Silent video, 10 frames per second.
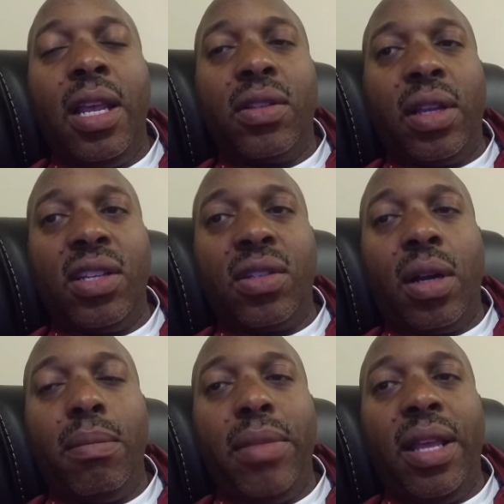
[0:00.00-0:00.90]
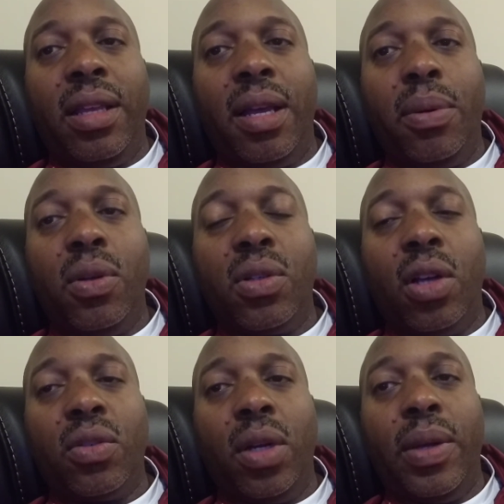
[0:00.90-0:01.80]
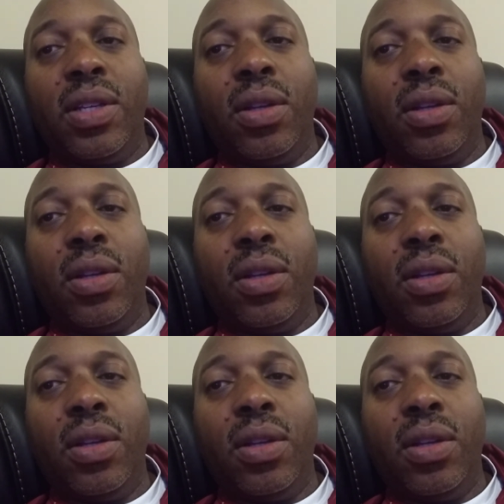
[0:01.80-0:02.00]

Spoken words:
So they can start mailing out postcards right away.